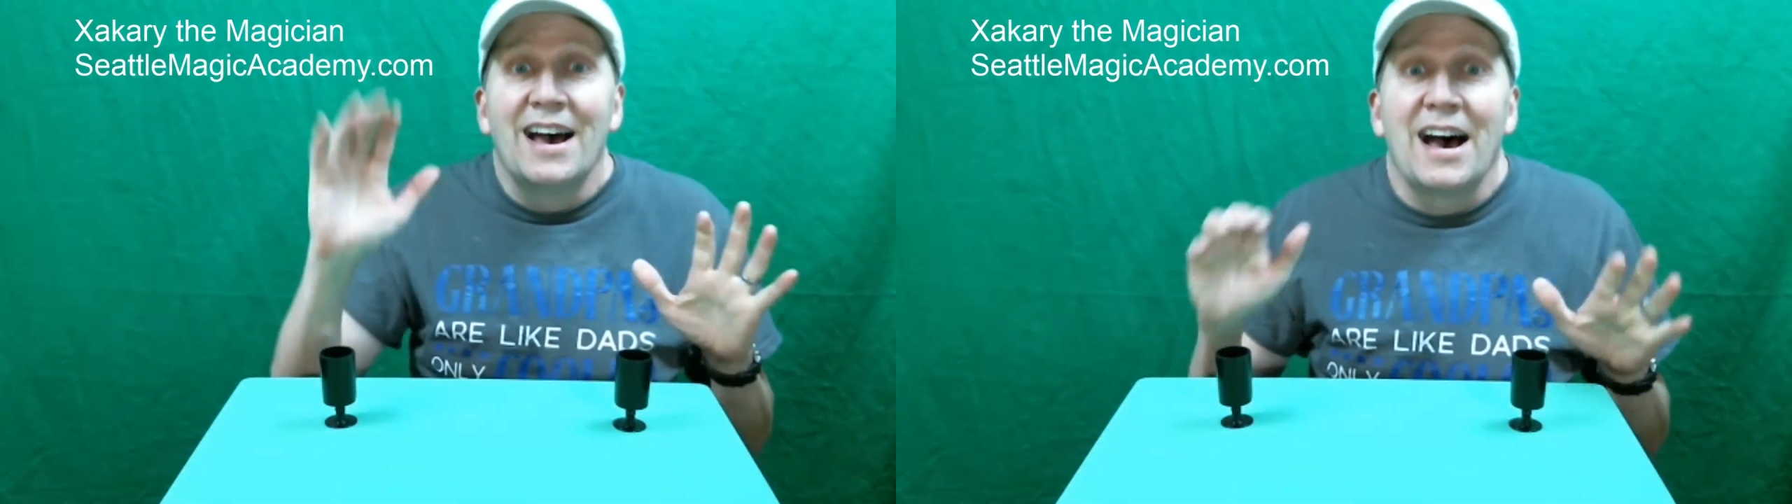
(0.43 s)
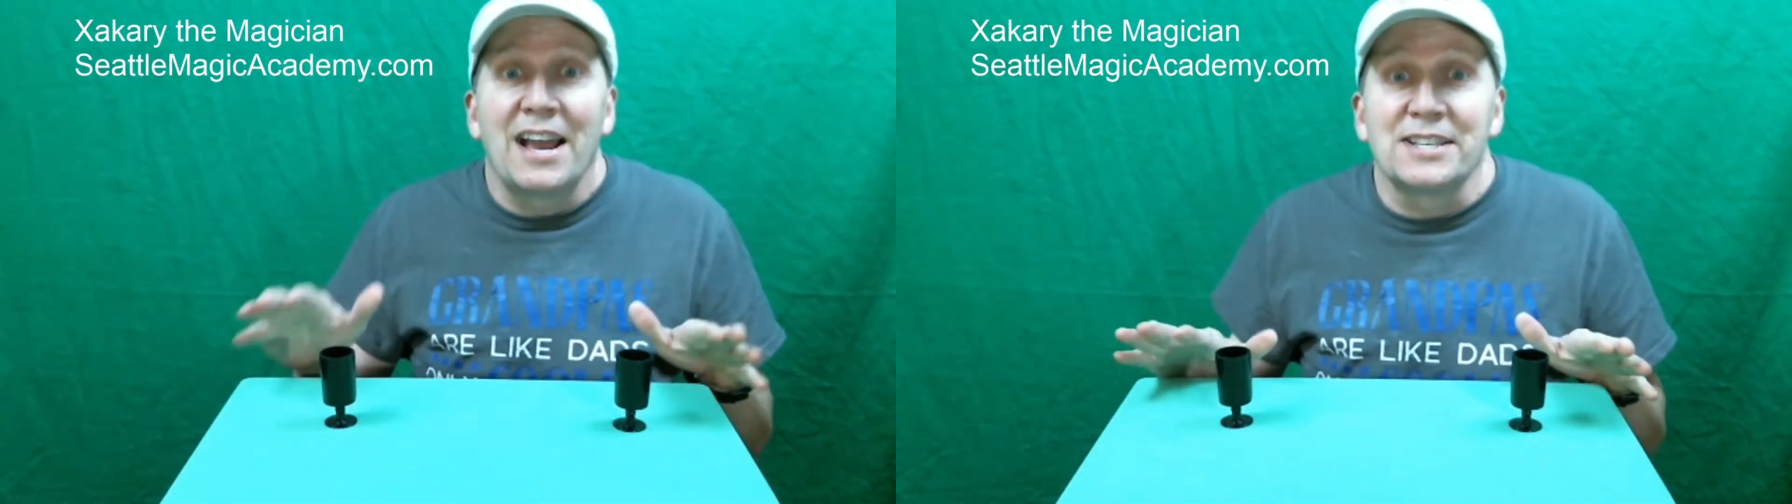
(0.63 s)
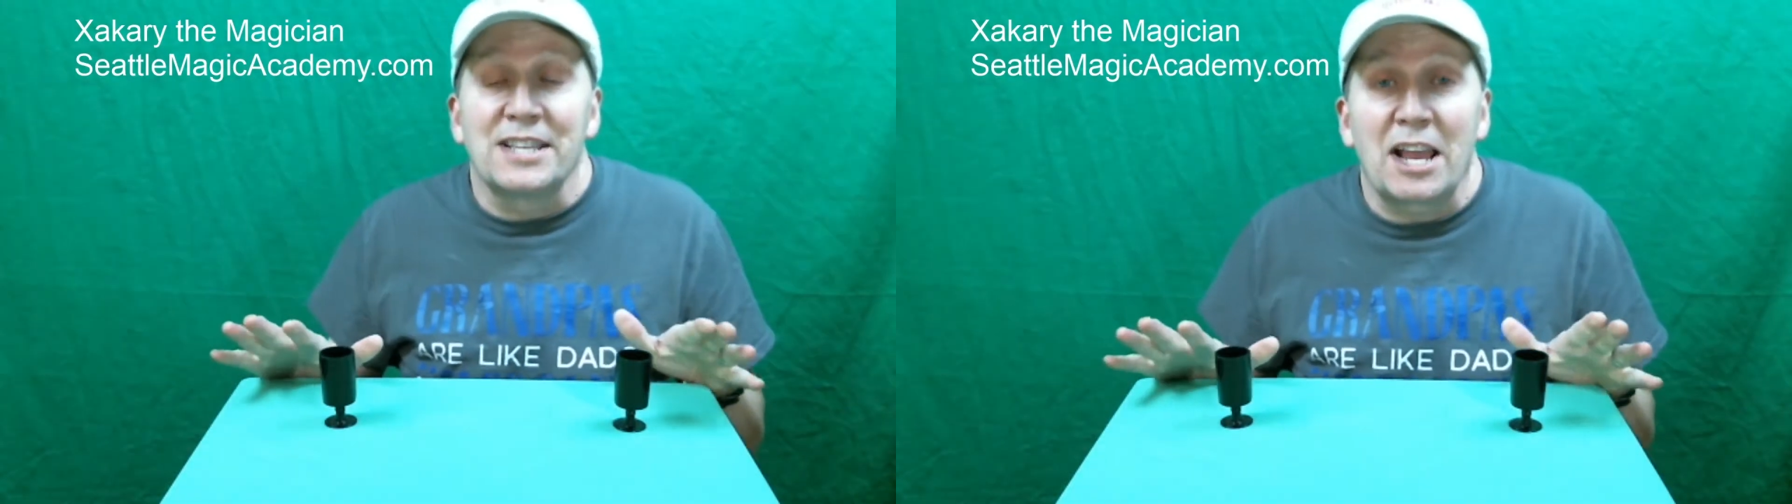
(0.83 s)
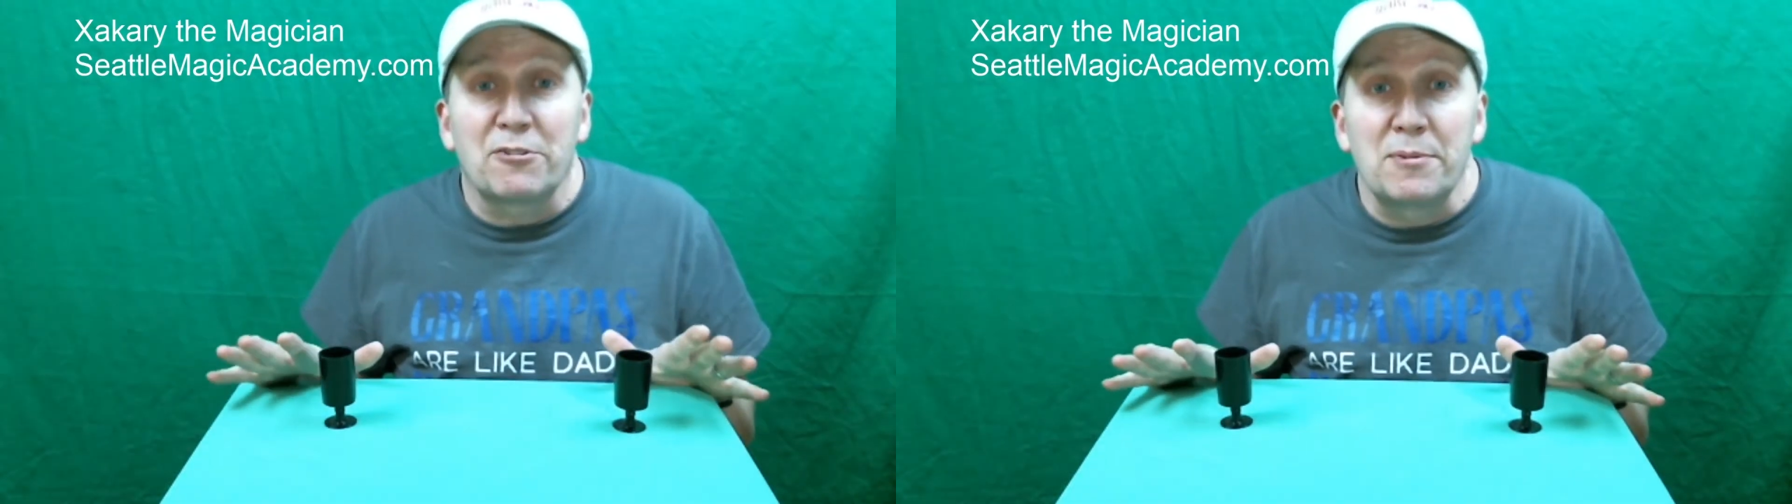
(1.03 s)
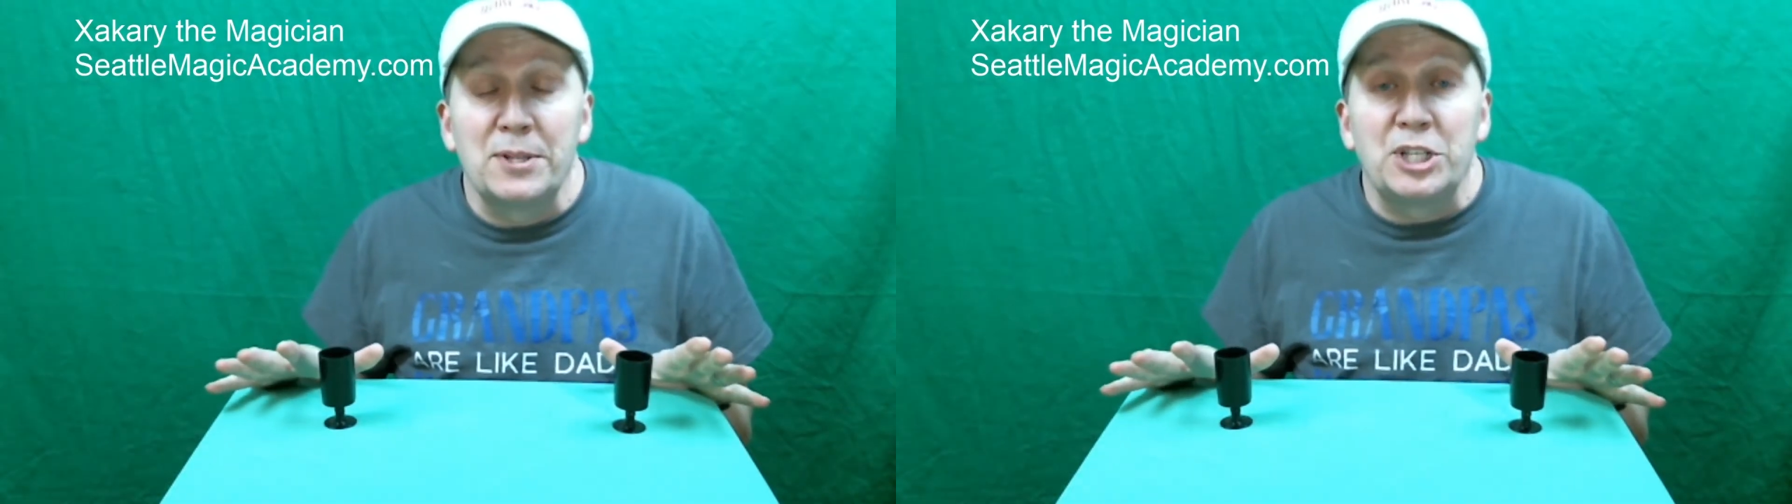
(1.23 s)
Hi,
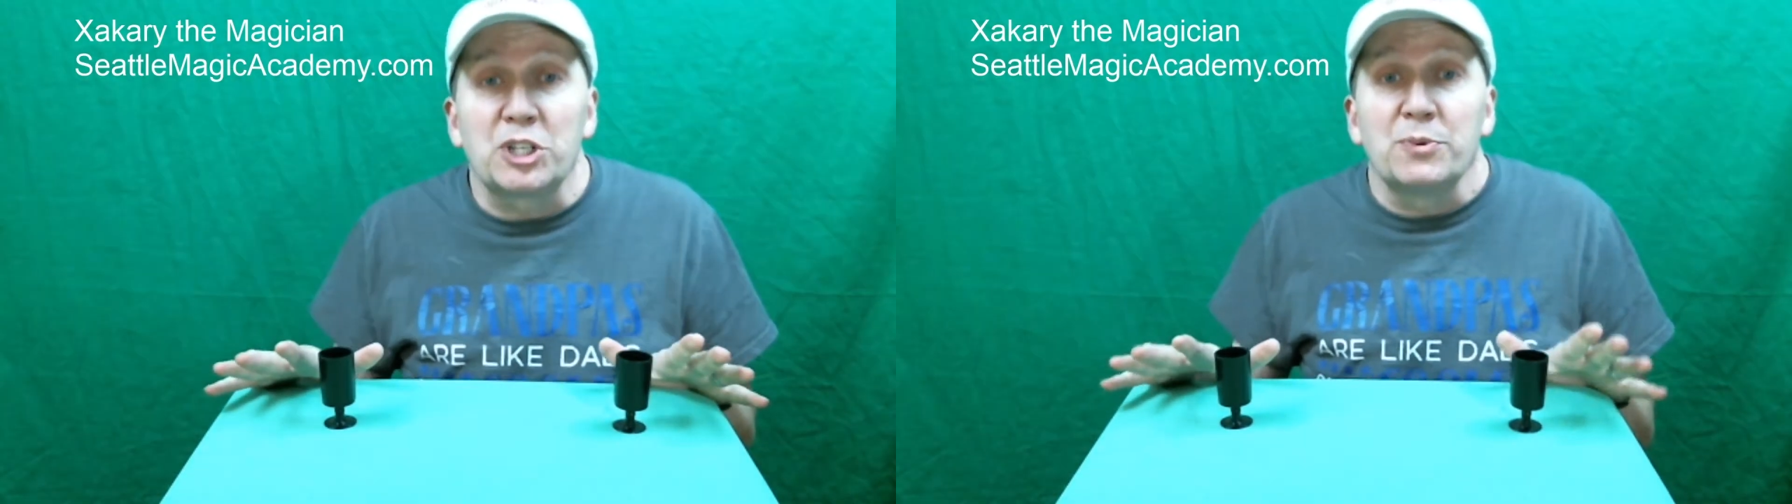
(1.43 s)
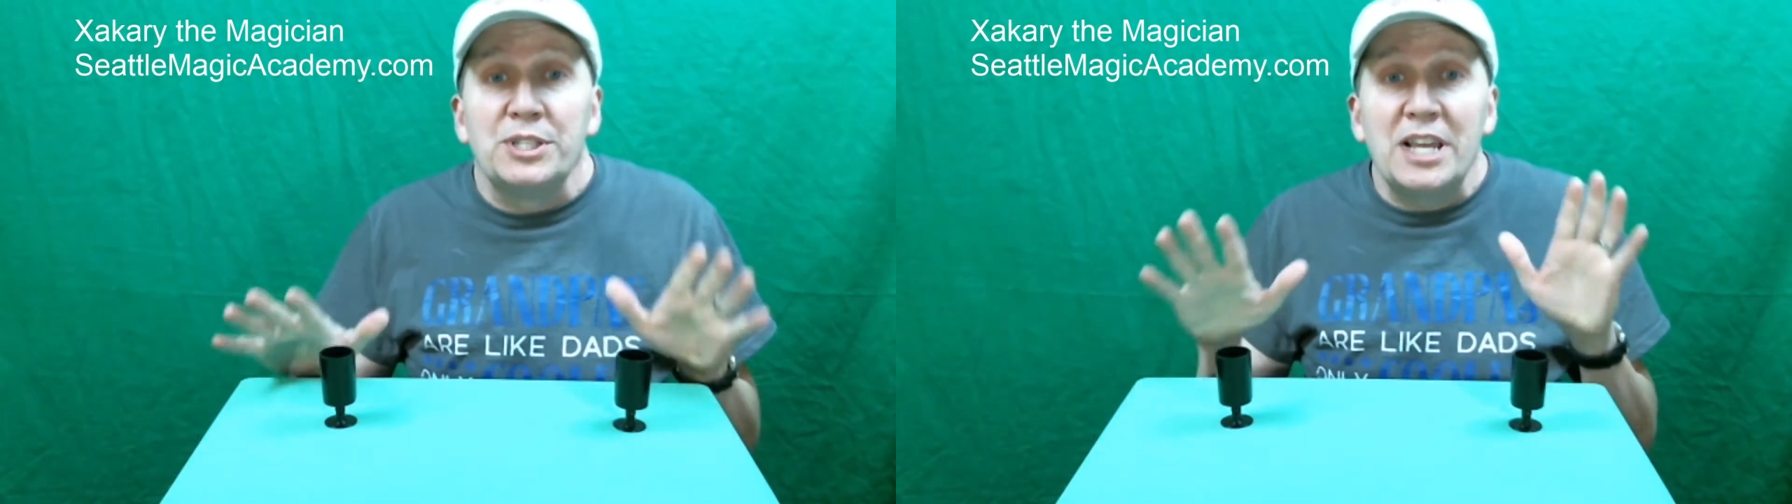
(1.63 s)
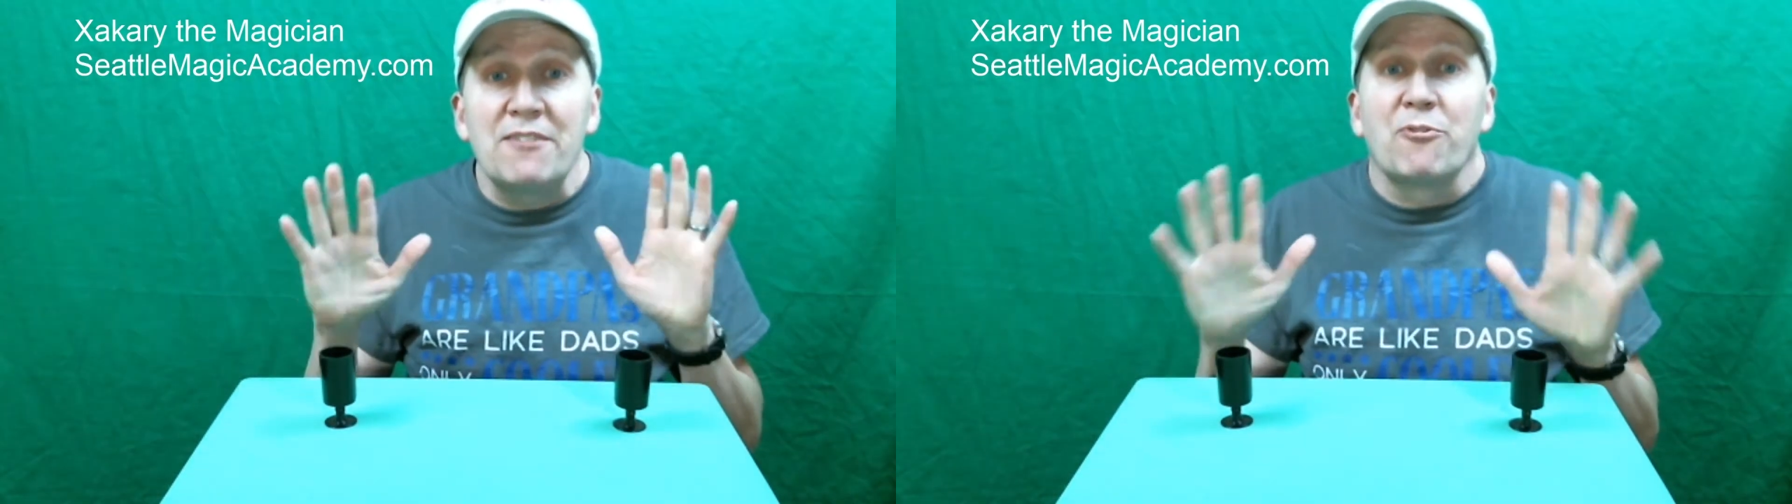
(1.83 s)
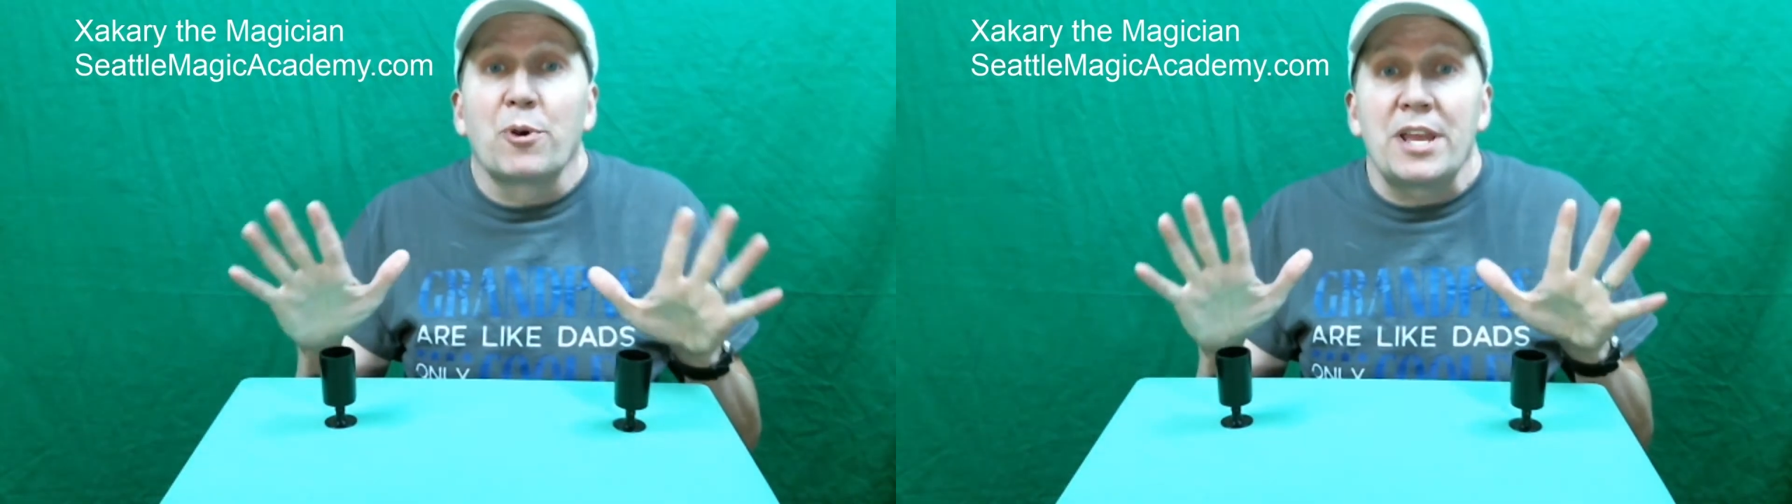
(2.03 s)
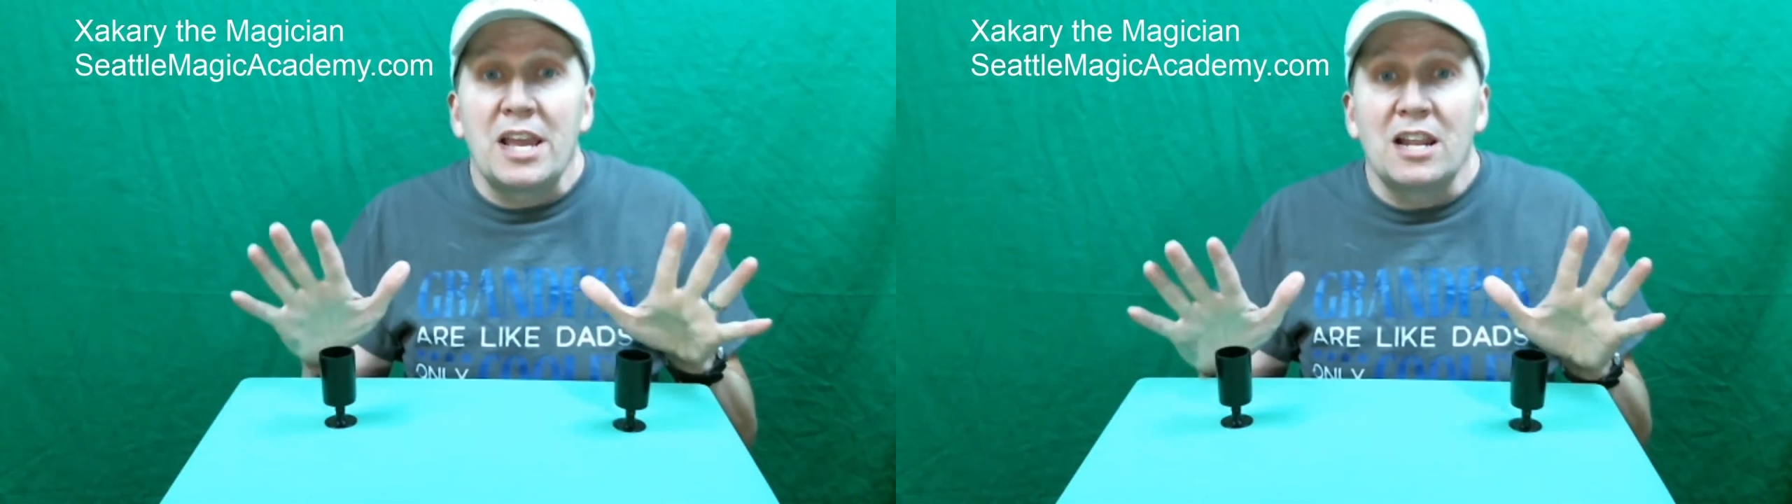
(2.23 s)
Xakary the Magician with day
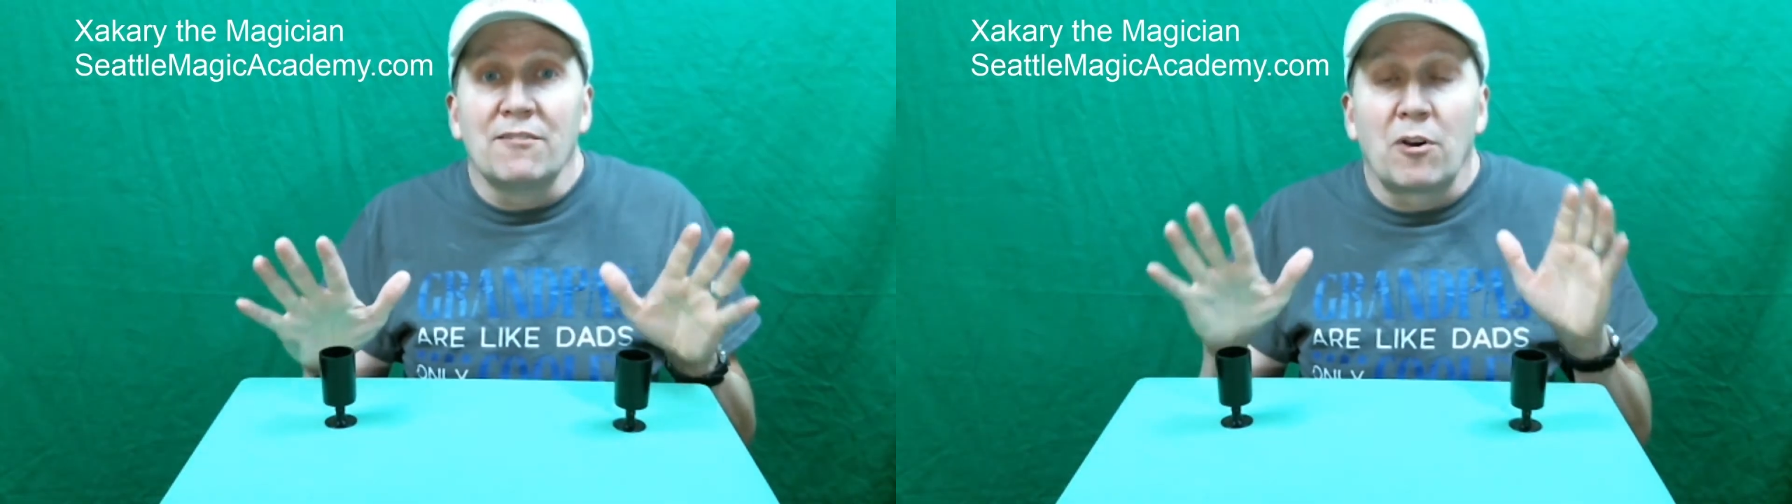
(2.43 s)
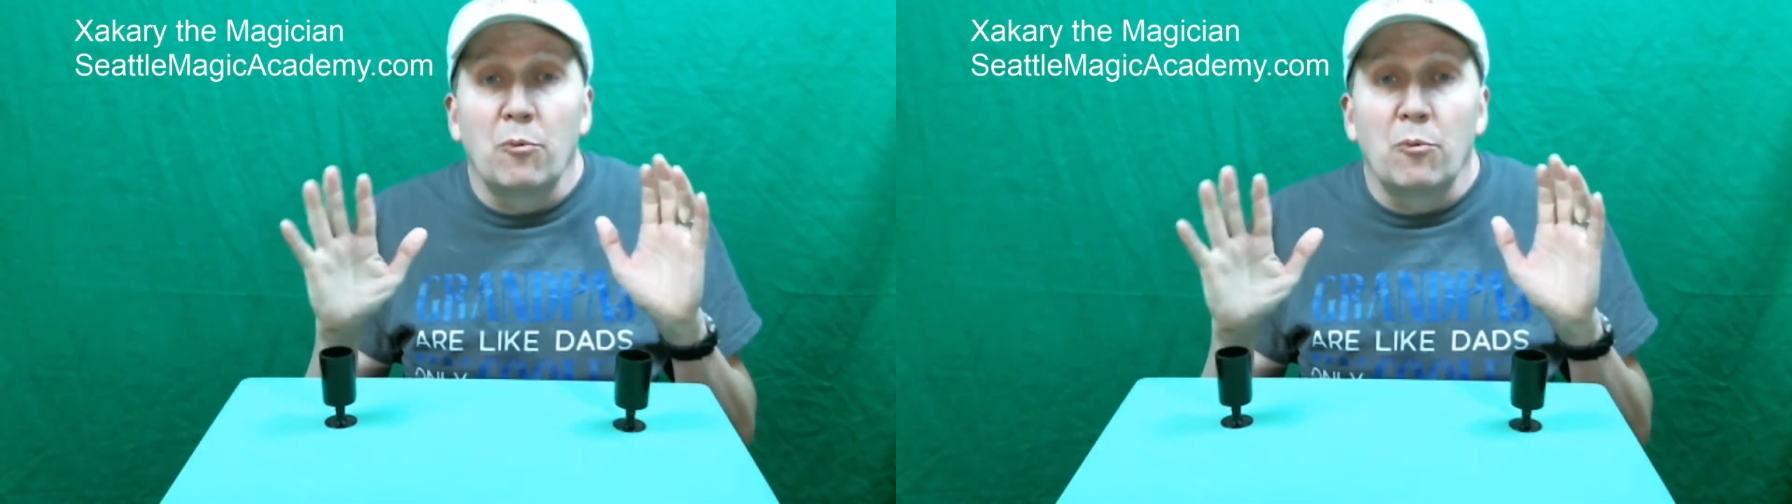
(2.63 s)
48 of